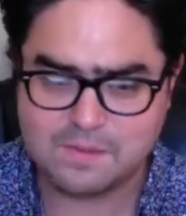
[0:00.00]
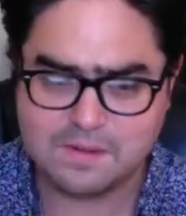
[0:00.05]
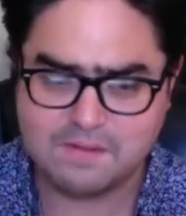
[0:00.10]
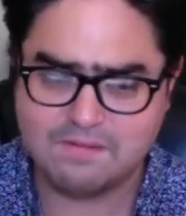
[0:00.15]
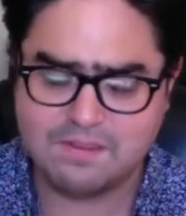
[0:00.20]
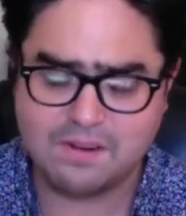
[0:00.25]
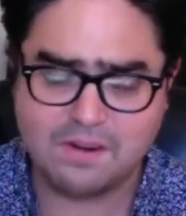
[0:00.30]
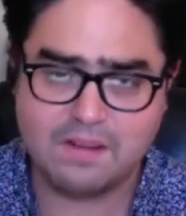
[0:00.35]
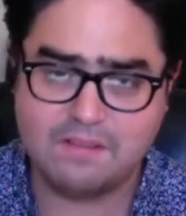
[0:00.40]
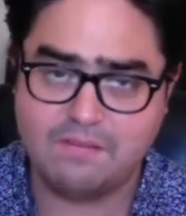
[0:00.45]

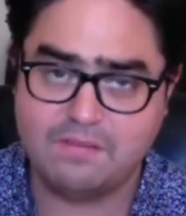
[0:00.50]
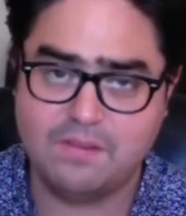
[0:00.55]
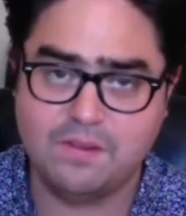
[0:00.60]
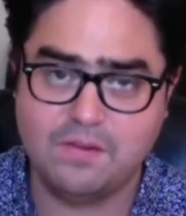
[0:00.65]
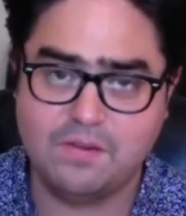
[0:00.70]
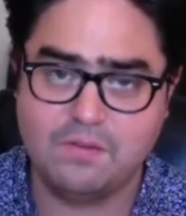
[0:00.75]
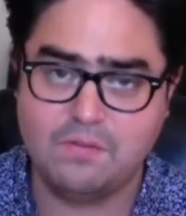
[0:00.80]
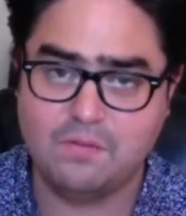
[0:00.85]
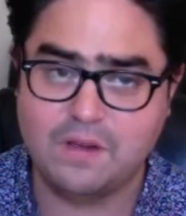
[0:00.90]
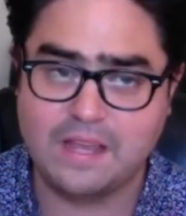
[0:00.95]
been very
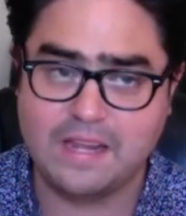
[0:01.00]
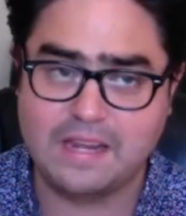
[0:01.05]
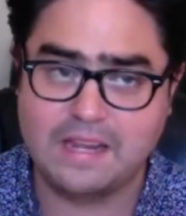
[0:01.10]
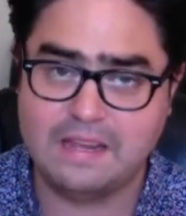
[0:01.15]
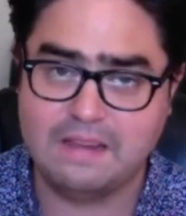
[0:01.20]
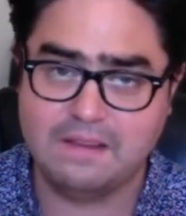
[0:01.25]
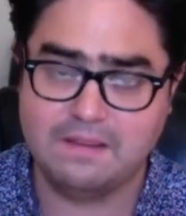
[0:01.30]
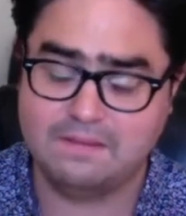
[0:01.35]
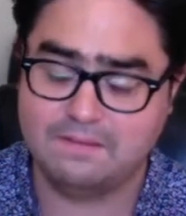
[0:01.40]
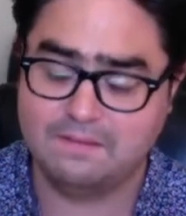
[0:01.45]
few
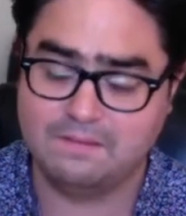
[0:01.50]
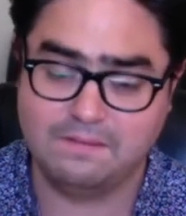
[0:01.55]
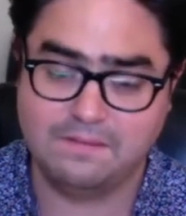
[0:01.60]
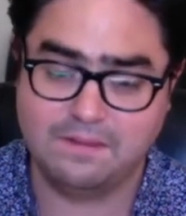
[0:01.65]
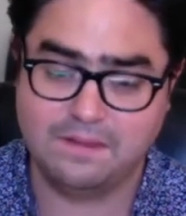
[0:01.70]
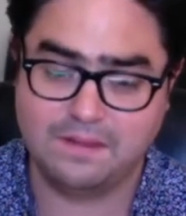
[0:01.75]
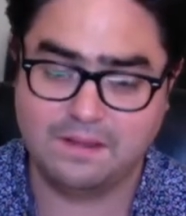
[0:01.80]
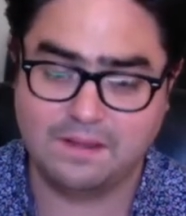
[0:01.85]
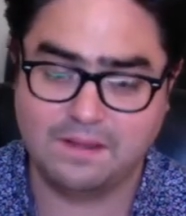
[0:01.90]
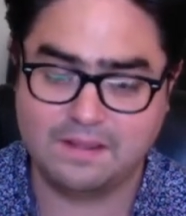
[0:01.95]
rainy
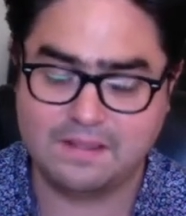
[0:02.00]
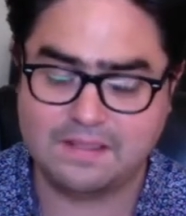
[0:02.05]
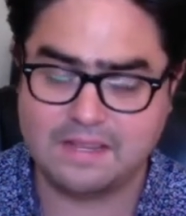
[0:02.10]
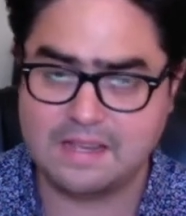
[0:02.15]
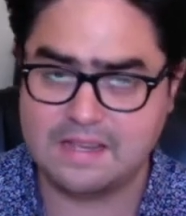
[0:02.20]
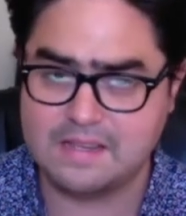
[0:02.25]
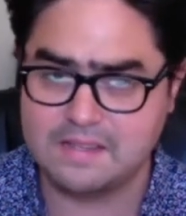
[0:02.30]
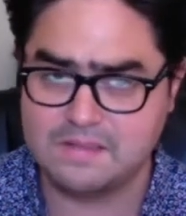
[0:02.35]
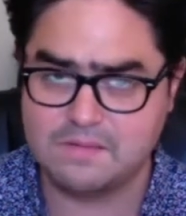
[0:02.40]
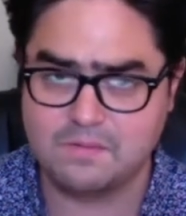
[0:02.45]

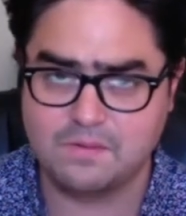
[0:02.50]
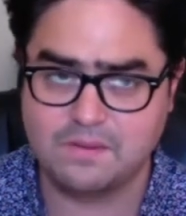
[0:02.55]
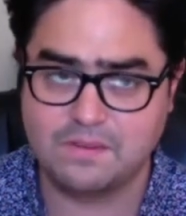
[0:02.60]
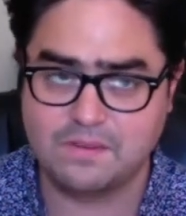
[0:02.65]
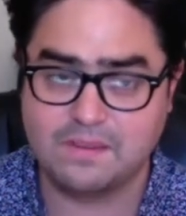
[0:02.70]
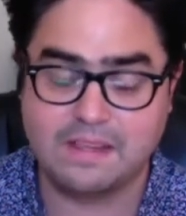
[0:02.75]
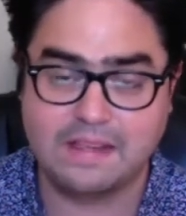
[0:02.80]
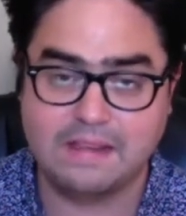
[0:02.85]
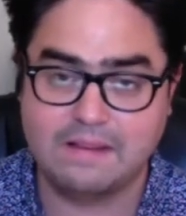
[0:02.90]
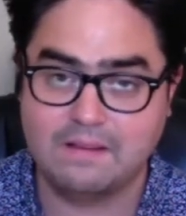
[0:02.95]
days
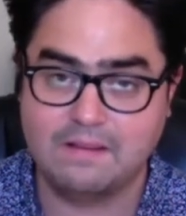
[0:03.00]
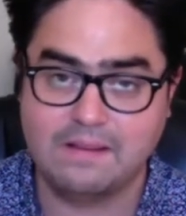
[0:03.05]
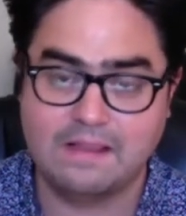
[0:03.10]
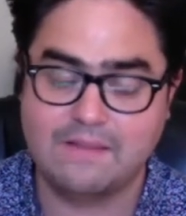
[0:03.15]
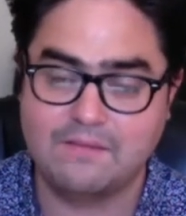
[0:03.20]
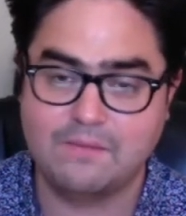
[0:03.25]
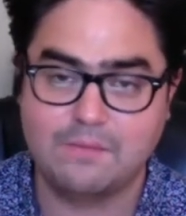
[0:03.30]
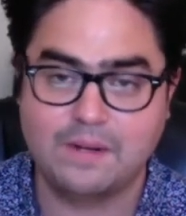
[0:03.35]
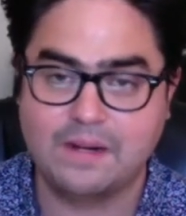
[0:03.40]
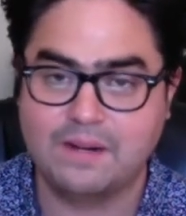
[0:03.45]
where they
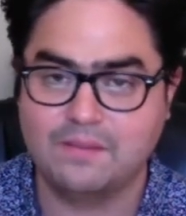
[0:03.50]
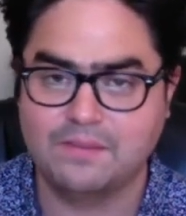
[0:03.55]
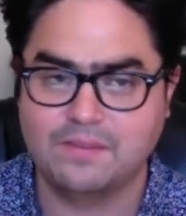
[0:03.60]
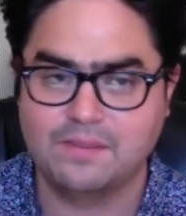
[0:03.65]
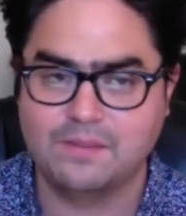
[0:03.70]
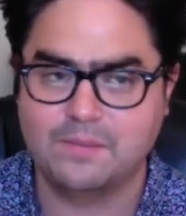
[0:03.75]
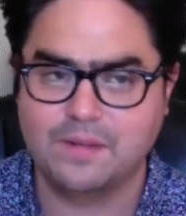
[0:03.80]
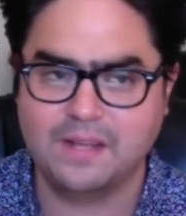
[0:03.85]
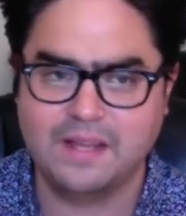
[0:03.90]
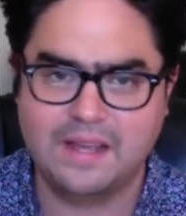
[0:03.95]
haven't been able
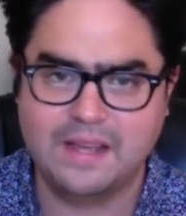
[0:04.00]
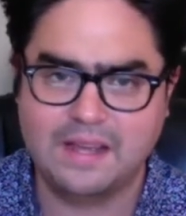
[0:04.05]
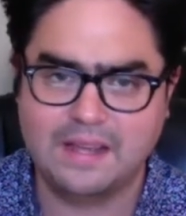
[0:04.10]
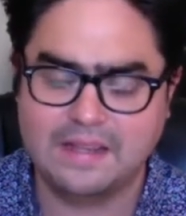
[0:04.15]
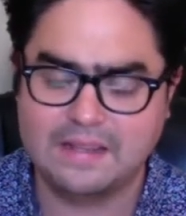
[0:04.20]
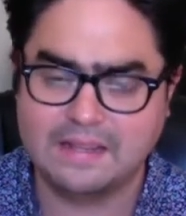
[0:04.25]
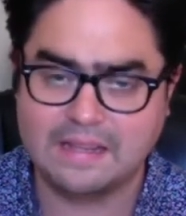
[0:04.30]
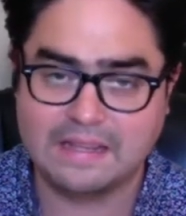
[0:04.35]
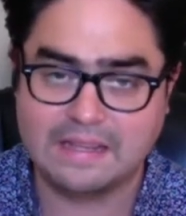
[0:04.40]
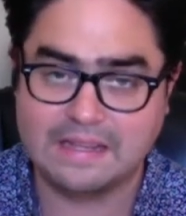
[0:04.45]
to
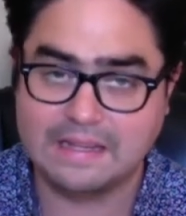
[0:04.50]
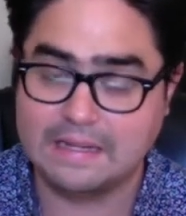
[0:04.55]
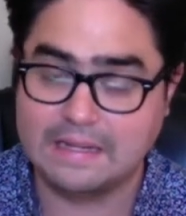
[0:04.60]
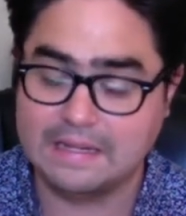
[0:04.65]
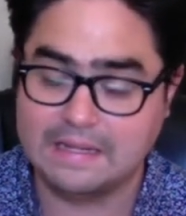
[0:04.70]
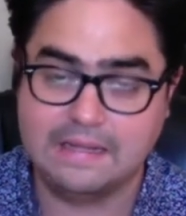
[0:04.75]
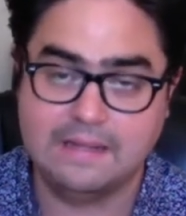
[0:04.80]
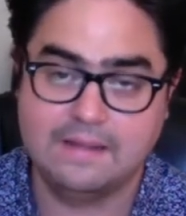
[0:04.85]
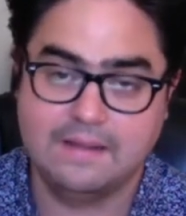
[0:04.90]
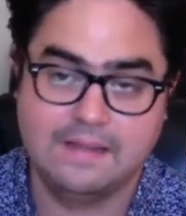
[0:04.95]
play, like
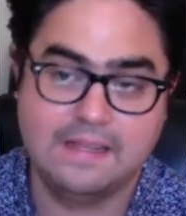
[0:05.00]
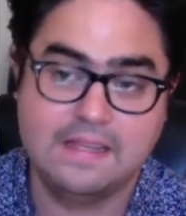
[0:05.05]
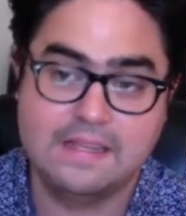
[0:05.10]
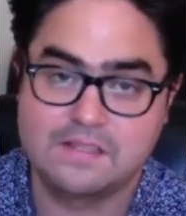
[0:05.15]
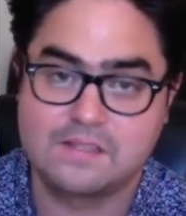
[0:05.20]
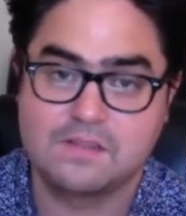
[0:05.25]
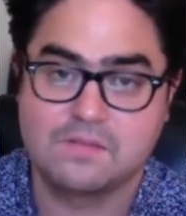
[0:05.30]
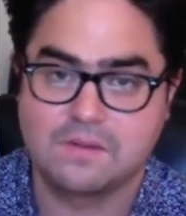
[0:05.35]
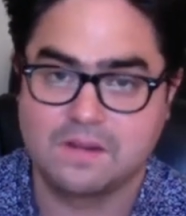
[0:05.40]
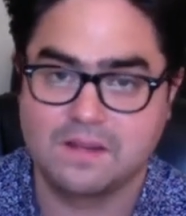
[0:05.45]
in the
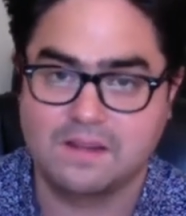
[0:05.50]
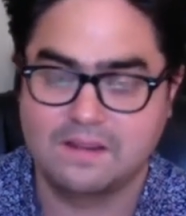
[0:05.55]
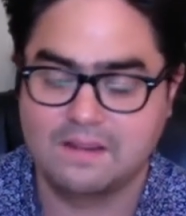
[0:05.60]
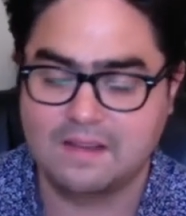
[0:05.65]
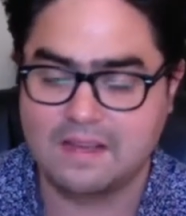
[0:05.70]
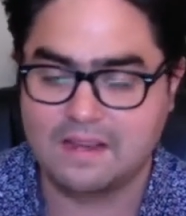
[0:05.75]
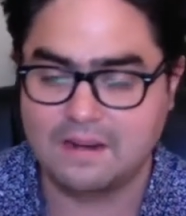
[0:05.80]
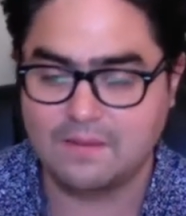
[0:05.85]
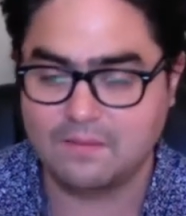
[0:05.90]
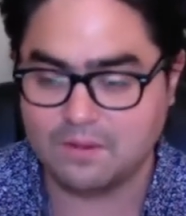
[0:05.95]
history,
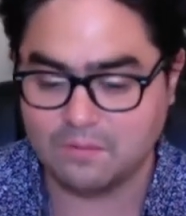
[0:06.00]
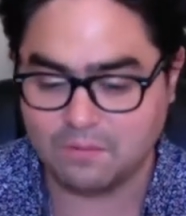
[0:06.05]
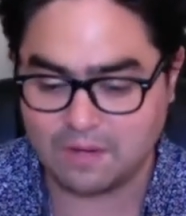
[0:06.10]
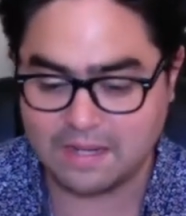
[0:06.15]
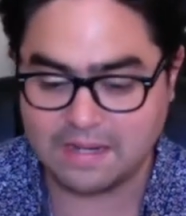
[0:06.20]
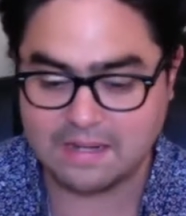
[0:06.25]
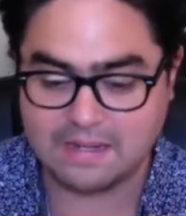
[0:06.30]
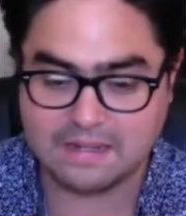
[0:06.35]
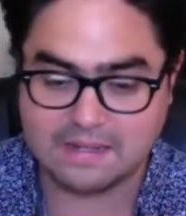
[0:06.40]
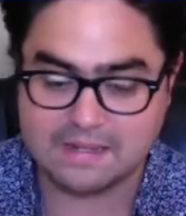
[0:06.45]
not even
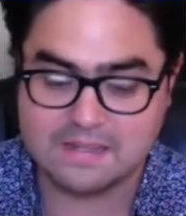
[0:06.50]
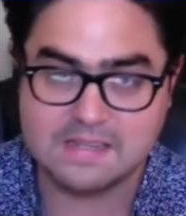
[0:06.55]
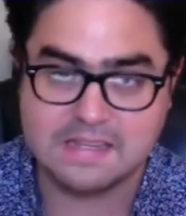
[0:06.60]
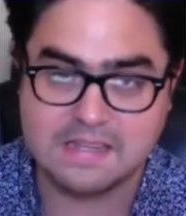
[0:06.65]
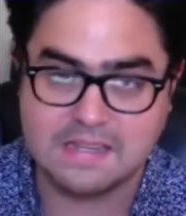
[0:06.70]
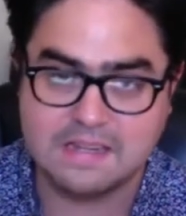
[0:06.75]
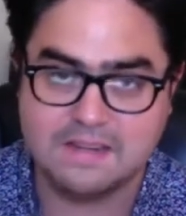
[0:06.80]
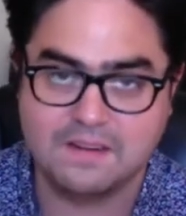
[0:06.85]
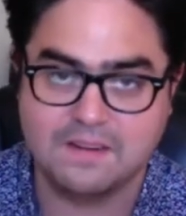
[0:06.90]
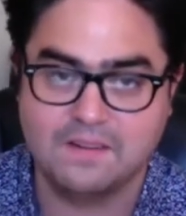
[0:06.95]
rainy days a
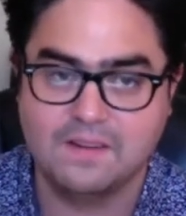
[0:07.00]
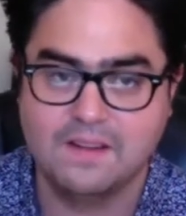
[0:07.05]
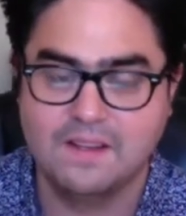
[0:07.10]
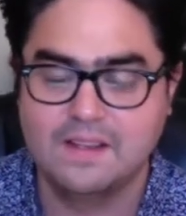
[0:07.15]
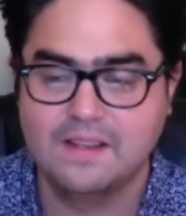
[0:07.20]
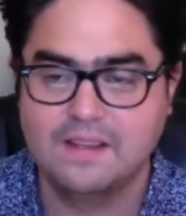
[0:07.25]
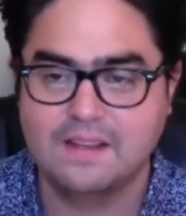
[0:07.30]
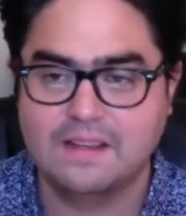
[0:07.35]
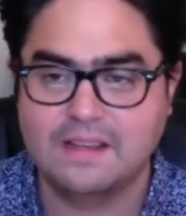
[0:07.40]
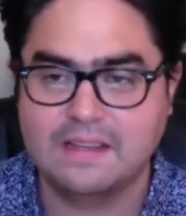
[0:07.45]
year,
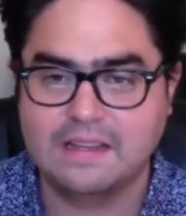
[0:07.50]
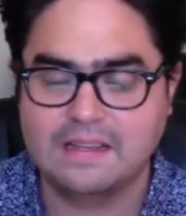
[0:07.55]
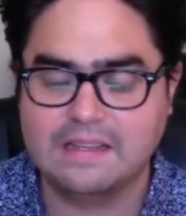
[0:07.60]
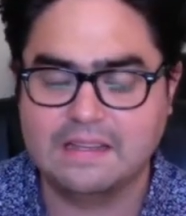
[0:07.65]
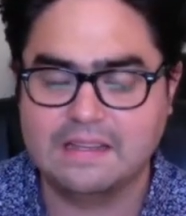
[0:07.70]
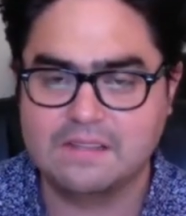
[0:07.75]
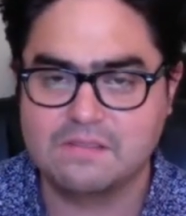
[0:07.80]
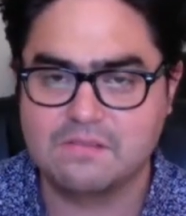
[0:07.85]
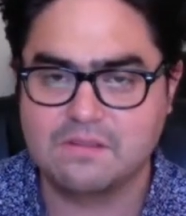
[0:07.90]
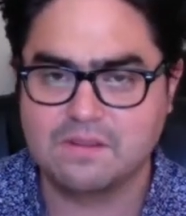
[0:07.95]
like in
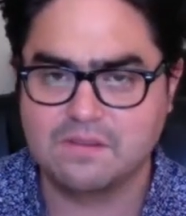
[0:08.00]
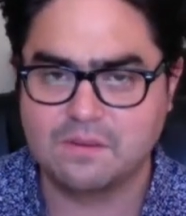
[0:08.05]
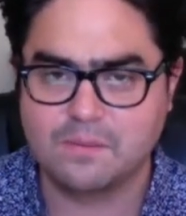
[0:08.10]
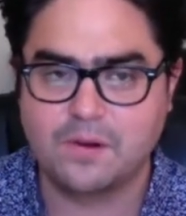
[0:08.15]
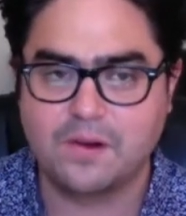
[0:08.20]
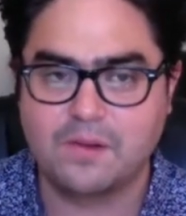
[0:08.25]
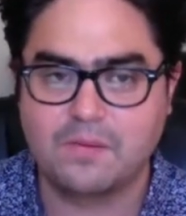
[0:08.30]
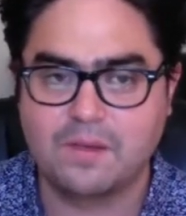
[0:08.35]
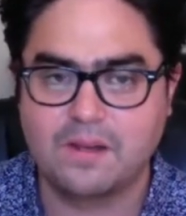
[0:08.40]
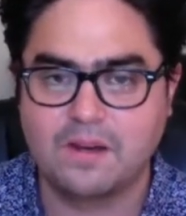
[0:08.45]
the history of the
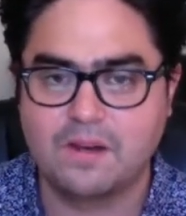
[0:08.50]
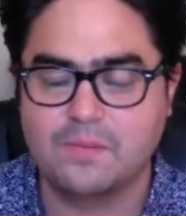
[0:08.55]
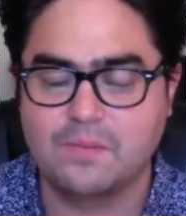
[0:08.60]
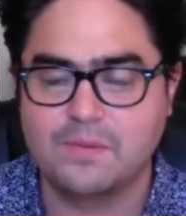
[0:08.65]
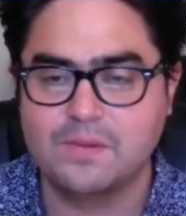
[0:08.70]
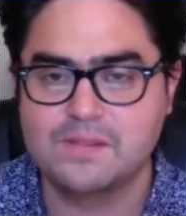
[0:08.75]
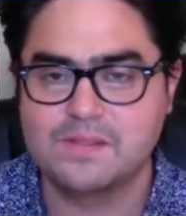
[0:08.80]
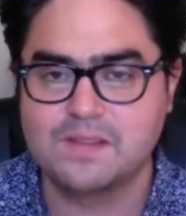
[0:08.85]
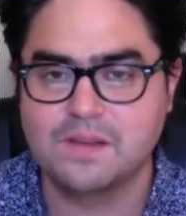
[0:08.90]
park being open.